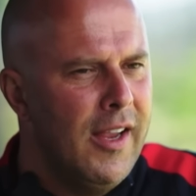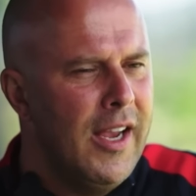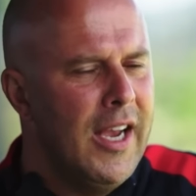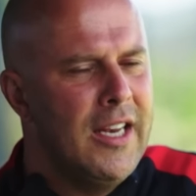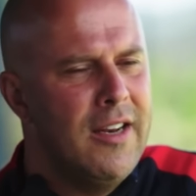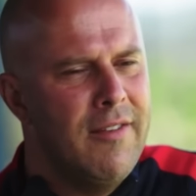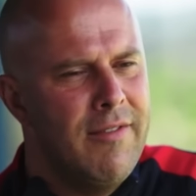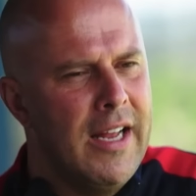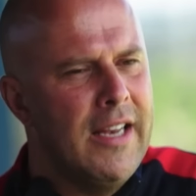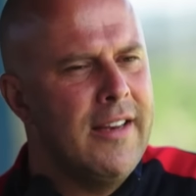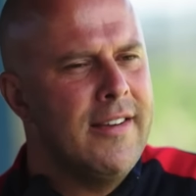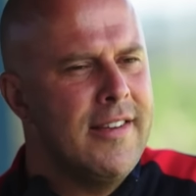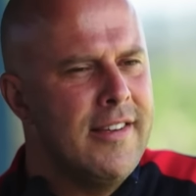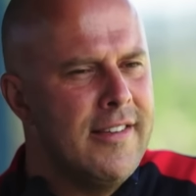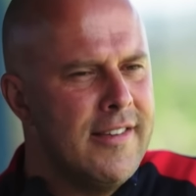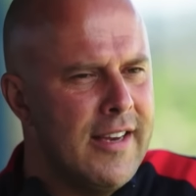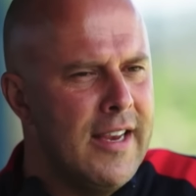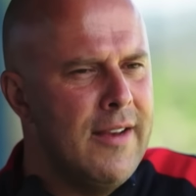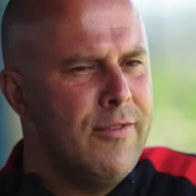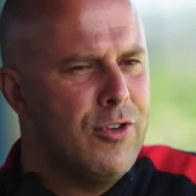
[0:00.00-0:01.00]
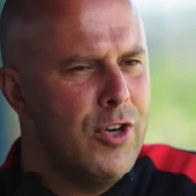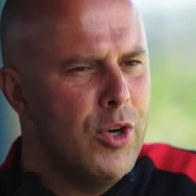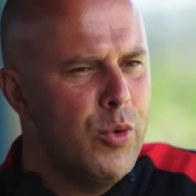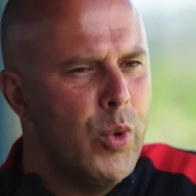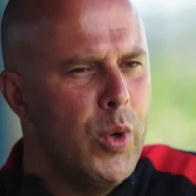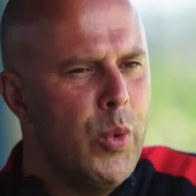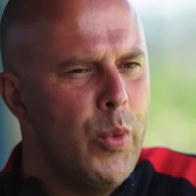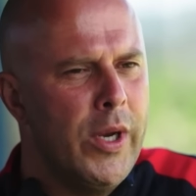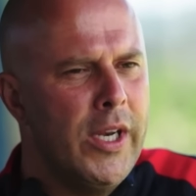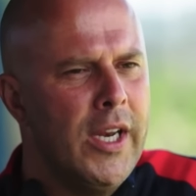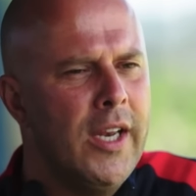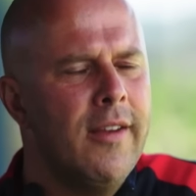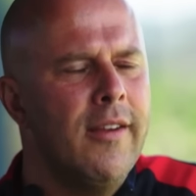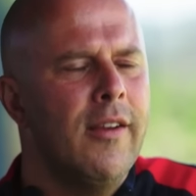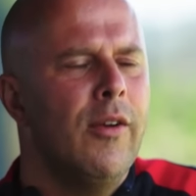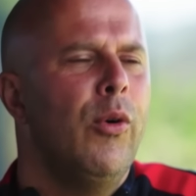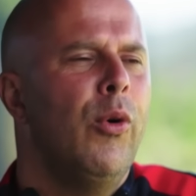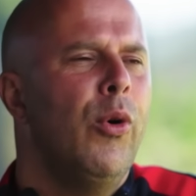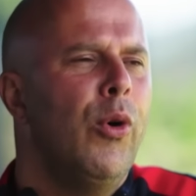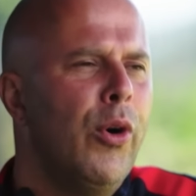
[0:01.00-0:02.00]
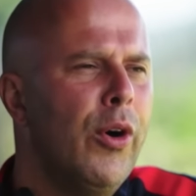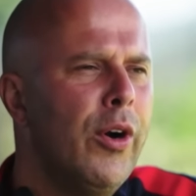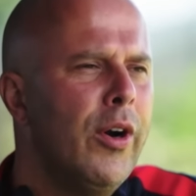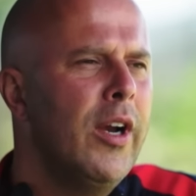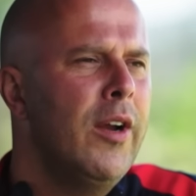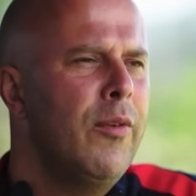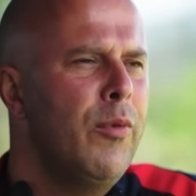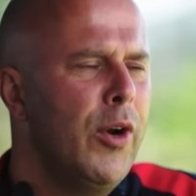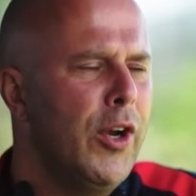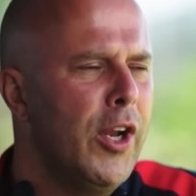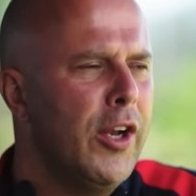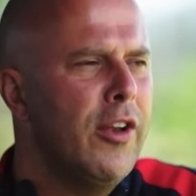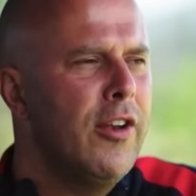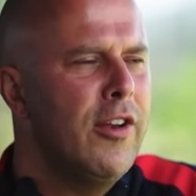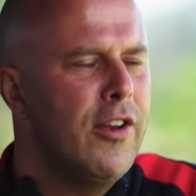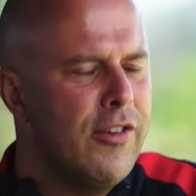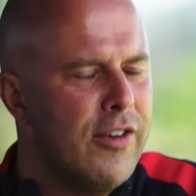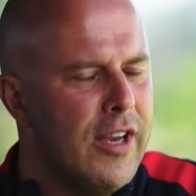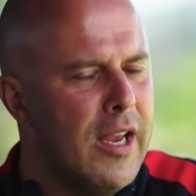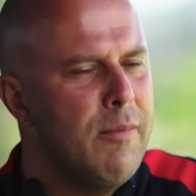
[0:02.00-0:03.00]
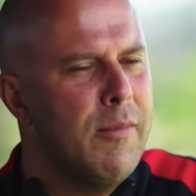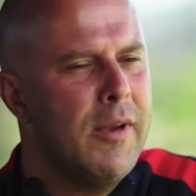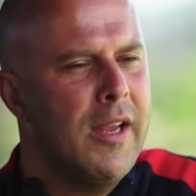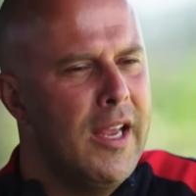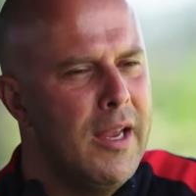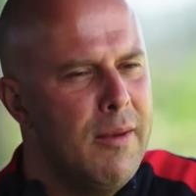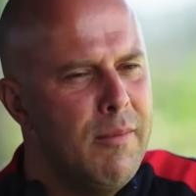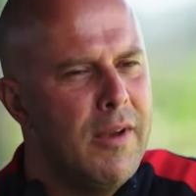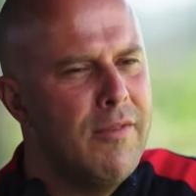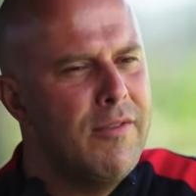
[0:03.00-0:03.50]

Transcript: and if Alisson saves it, we win it. Or if we're not in the same game,